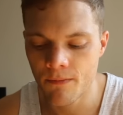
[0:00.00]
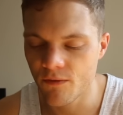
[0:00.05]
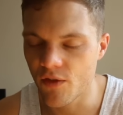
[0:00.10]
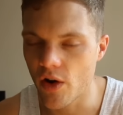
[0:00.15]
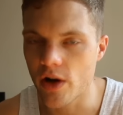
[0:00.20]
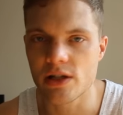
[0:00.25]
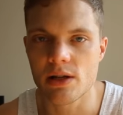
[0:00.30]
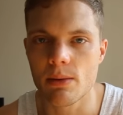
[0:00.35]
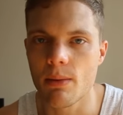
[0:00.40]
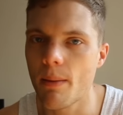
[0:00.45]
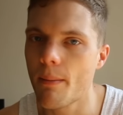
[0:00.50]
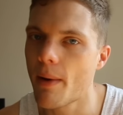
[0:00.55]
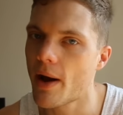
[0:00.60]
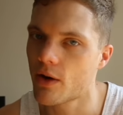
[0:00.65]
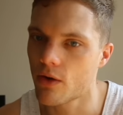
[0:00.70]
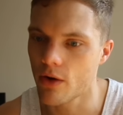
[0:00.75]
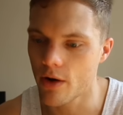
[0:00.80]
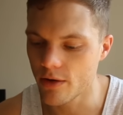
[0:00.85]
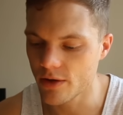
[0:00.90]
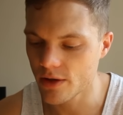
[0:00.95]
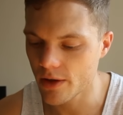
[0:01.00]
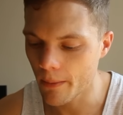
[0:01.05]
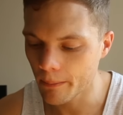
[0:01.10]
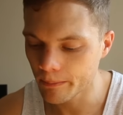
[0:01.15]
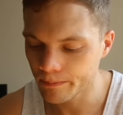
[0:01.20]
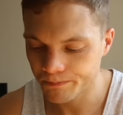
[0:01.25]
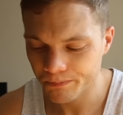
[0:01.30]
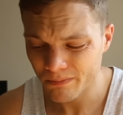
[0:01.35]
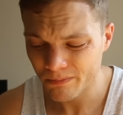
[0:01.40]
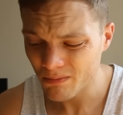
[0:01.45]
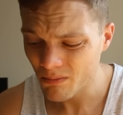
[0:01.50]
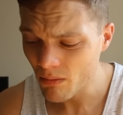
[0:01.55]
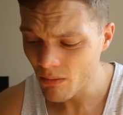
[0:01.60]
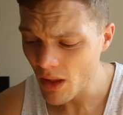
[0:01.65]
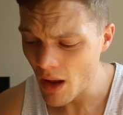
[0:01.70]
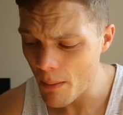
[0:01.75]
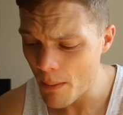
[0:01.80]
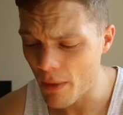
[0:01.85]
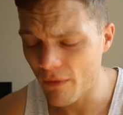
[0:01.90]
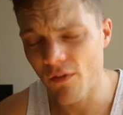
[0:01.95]
Very similar macros
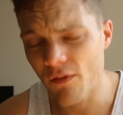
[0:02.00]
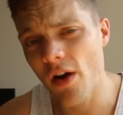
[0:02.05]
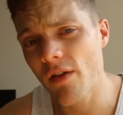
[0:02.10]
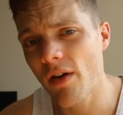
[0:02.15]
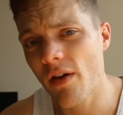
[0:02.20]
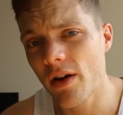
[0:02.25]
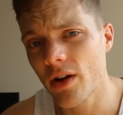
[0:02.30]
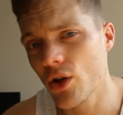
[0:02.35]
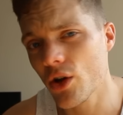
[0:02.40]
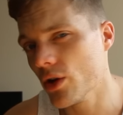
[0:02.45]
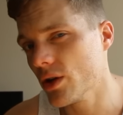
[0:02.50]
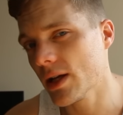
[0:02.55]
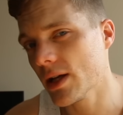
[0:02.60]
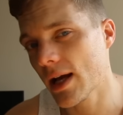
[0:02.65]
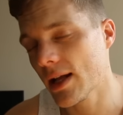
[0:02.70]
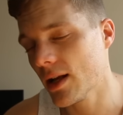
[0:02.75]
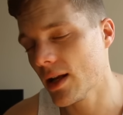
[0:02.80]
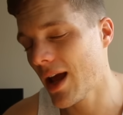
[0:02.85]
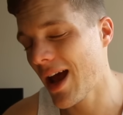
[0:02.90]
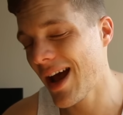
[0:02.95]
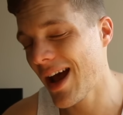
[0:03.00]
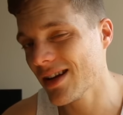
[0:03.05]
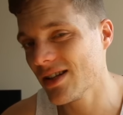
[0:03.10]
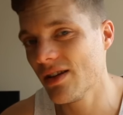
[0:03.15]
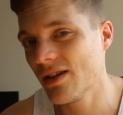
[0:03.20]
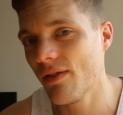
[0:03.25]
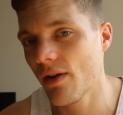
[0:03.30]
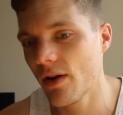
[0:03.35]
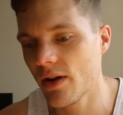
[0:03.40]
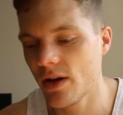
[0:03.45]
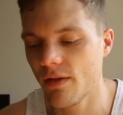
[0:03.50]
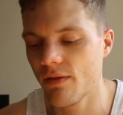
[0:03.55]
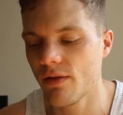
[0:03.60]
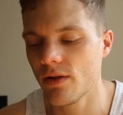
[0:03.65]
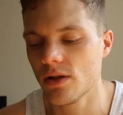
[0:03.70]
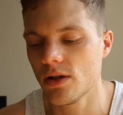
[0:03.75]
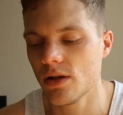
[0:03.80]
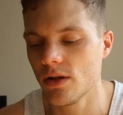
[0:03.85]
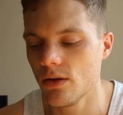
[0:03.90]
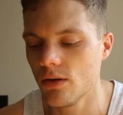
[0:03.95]
but very very good and actually very
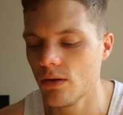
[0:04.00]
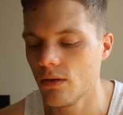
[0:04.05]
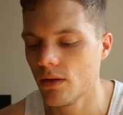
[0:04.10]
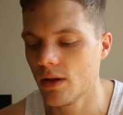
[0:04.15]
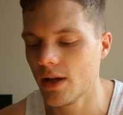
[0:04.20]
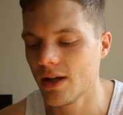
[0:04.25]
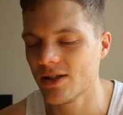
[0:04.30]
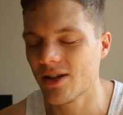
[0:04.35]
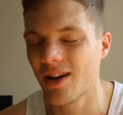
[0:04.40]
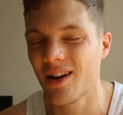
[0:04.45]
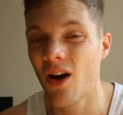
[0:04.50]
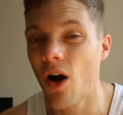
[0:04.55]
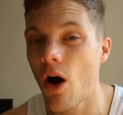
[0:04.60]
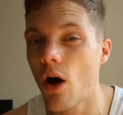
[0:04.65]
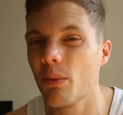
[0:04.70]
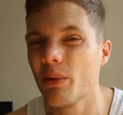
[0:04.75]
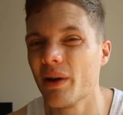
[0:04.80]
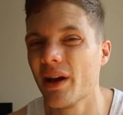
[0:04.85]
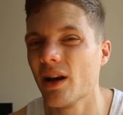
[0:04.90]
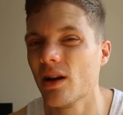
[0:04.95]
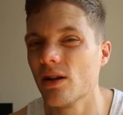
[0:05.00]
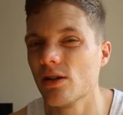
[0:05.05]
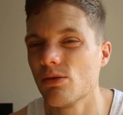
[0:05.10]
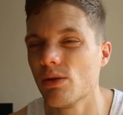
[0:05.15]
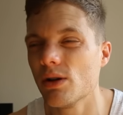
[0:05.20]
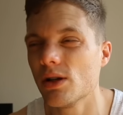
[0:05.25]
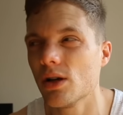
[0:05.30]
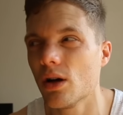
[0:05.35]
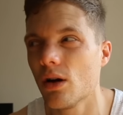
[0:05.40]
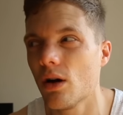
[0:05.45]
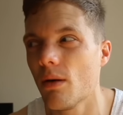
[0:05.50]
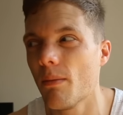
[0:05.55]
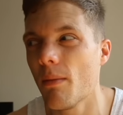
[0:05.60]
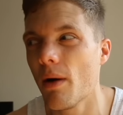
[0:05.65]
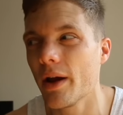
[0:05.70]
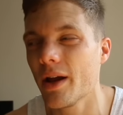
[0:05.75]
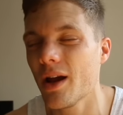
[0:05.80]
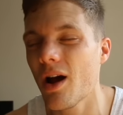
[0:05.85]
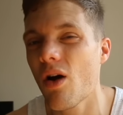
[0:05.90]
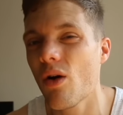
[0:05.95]
different to things like Carb Killas which are
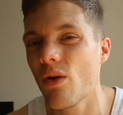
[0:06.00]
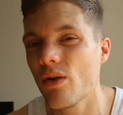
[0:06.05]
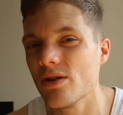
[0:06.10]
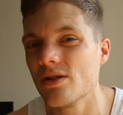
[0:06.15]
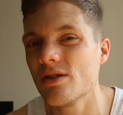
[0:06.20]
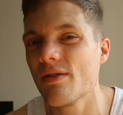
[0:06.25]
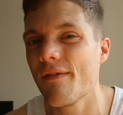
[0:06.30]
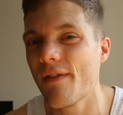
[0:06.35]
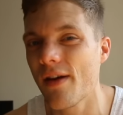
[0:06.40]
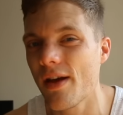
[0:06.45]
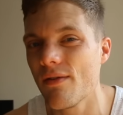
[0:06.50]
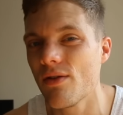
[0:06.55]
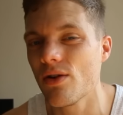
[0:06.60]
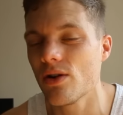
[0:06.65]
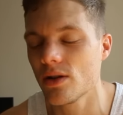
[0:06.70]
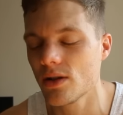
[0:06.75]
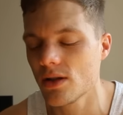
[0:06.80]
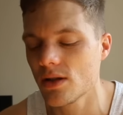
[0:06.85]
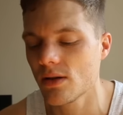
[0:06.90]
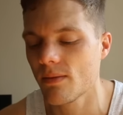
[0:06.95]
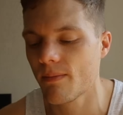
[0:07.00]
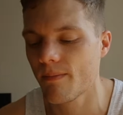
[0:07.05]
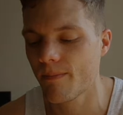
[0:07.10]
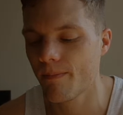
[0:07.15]
my current favourites.